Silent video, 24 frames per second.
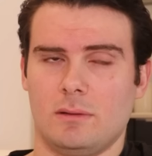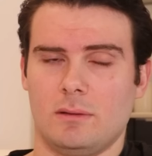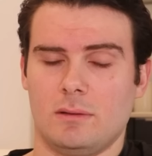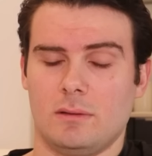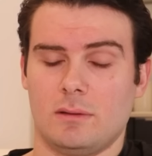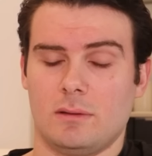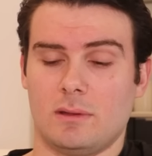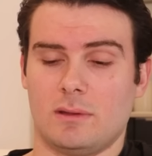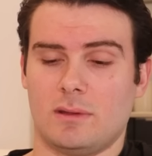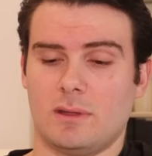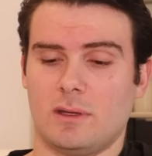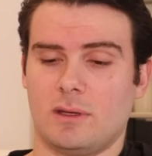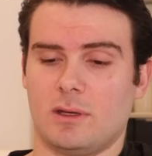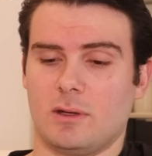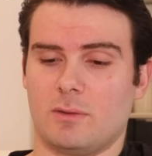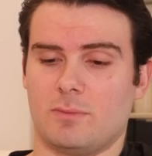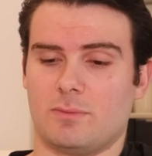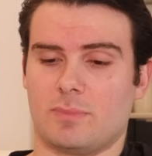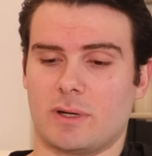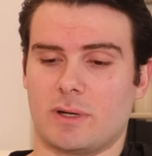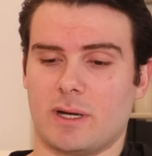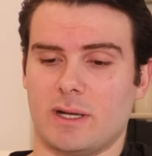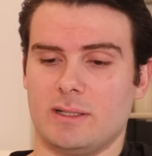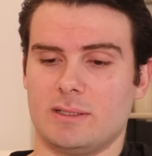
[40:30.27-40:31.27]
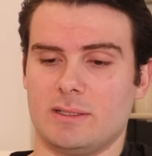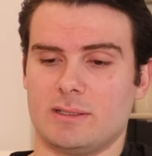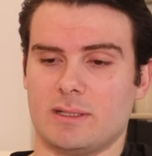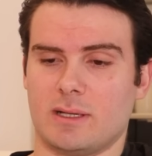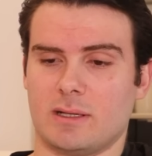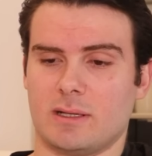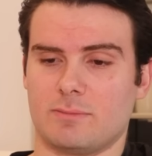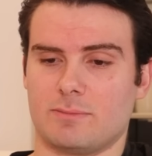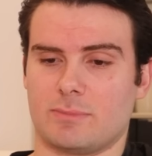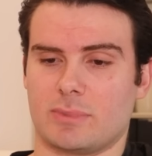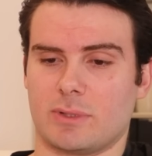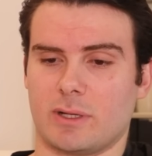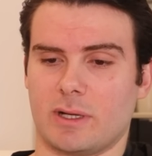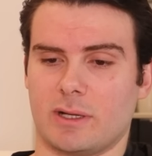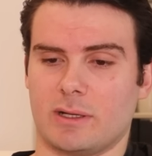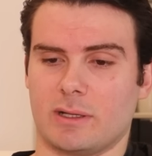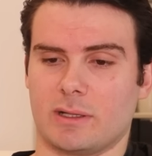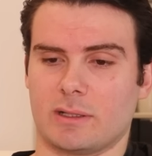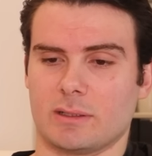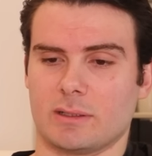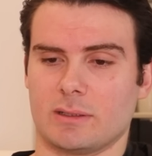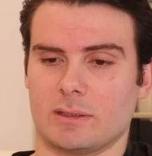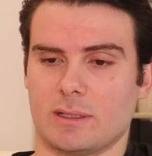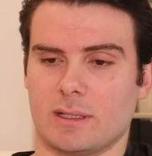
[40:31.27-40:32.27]
I think your brain's not braining,
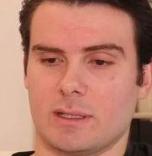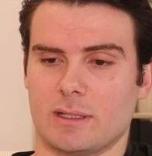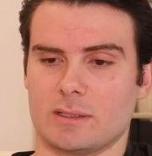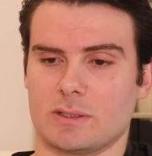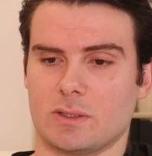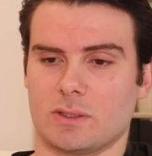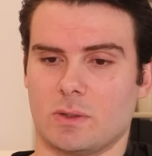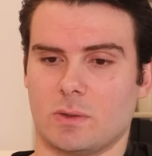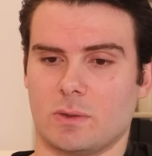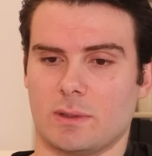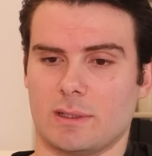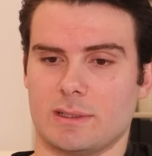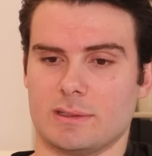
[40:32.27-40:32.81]
as always.